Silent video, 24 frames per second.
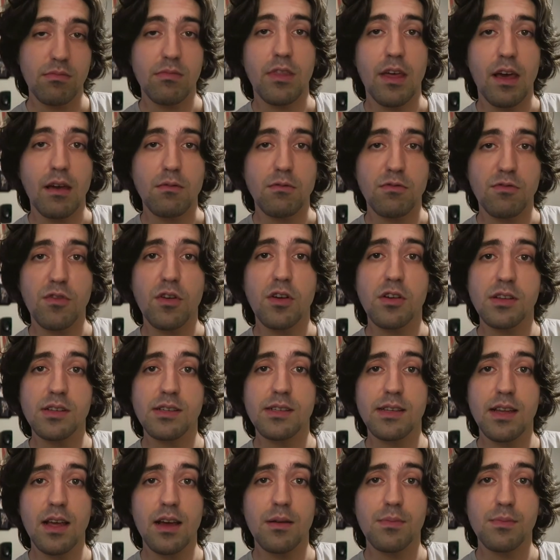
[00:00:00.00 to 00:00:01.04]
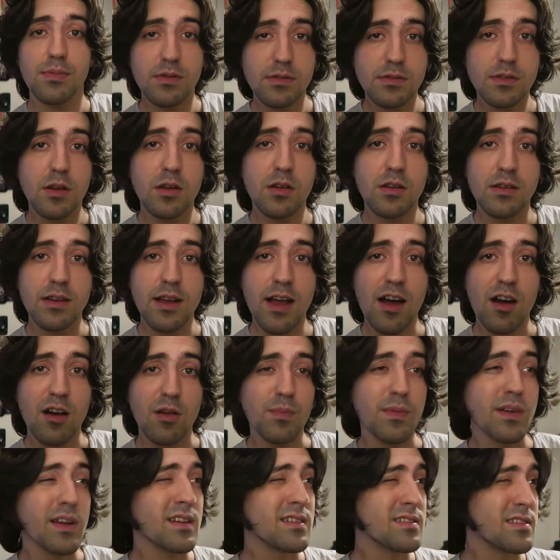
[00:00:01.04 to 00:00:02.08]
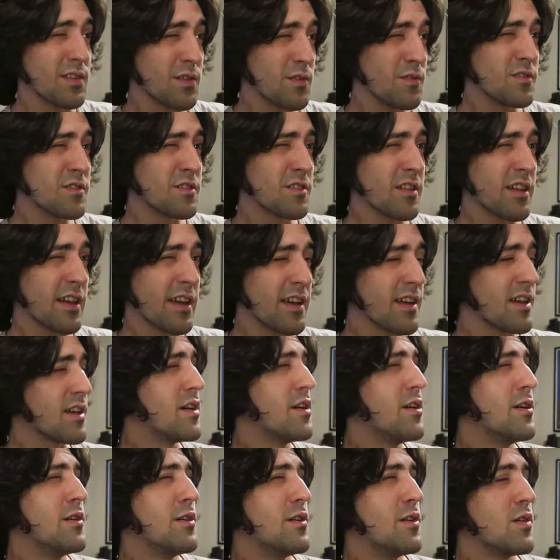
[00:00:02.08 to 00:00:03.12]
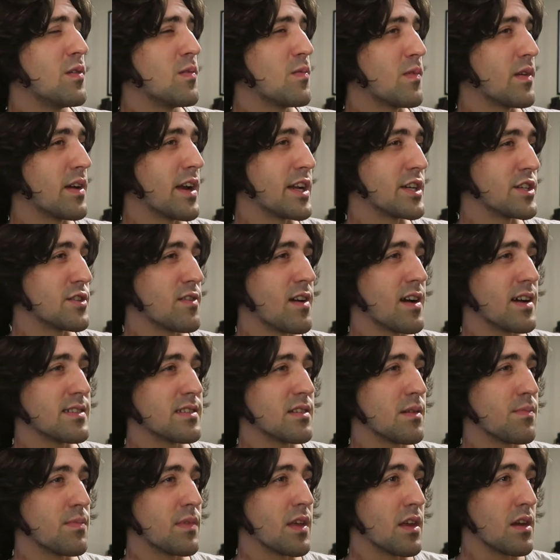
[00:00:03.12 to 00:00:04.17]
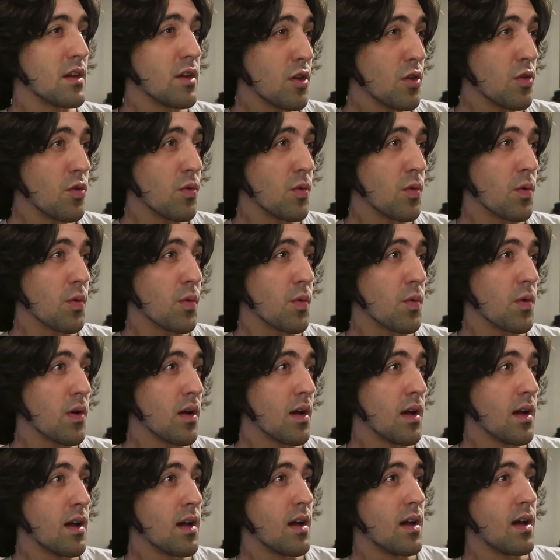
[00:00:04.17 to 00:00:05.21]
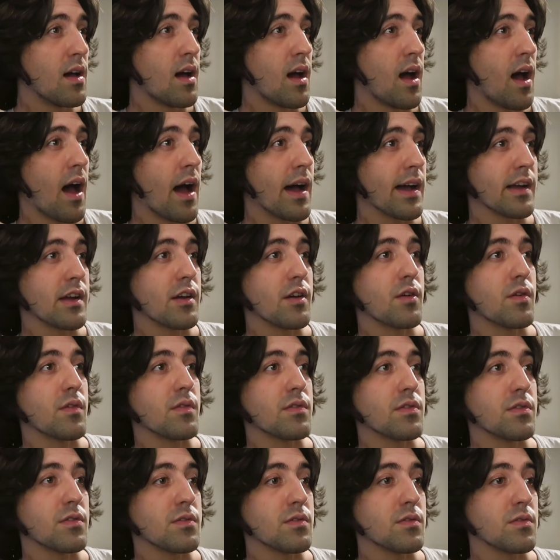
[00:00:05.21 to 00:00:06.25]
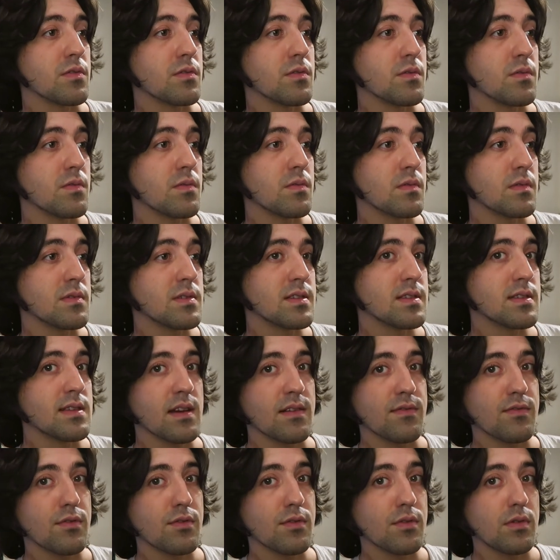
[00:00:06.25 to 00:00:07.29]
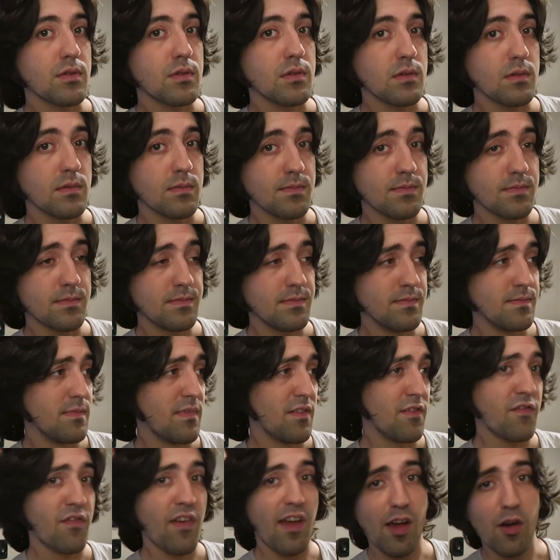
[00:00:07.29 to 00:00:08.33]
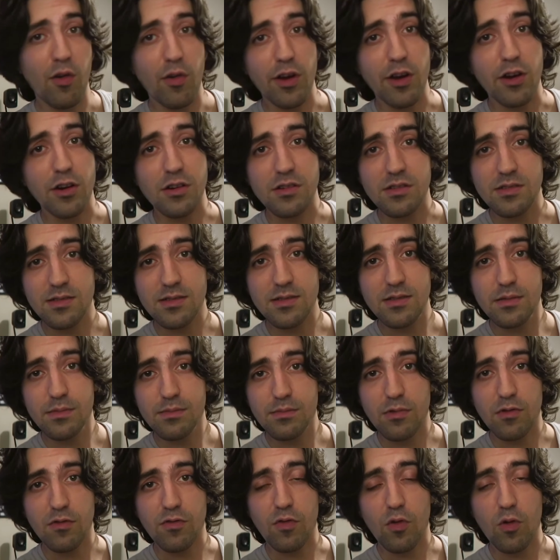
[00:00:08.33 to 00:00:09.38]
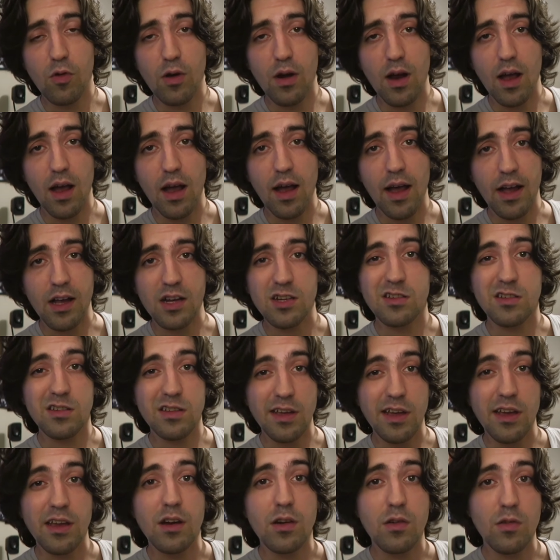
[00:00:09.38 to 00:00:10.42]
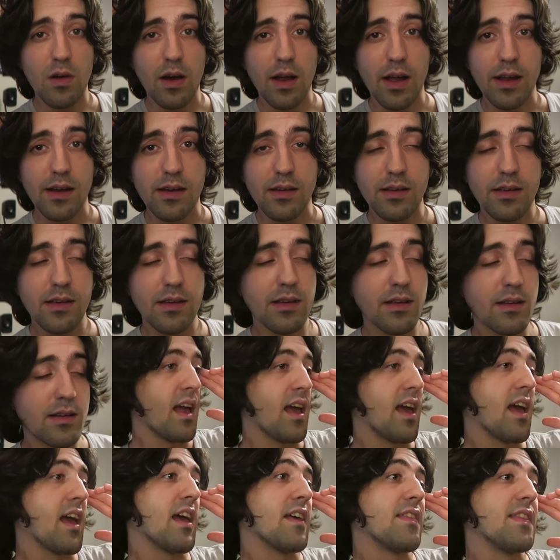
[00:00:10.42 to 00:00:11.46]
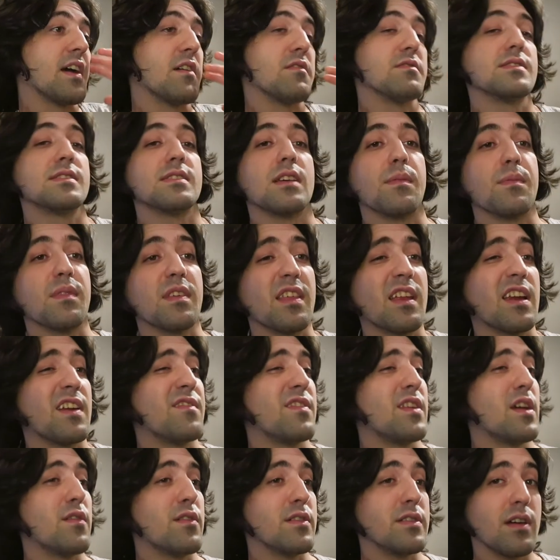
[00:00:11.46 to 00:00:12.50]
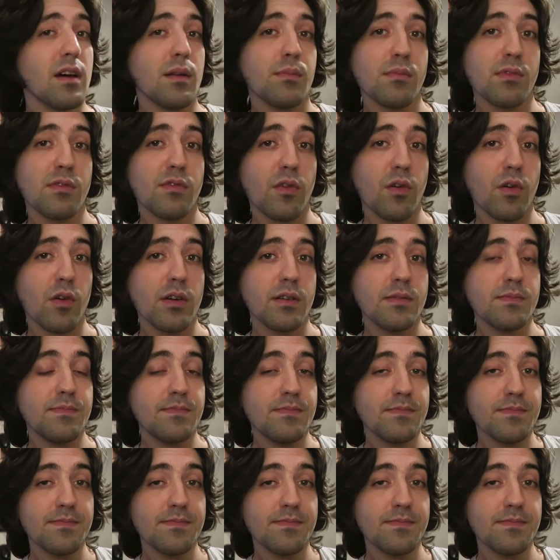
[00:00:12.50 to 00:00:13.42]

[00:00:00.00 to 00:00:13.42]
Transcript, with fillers: that first step turned out, because usually when I try something new, I go through several failures before I actually get it right. And that was something that I've never done before,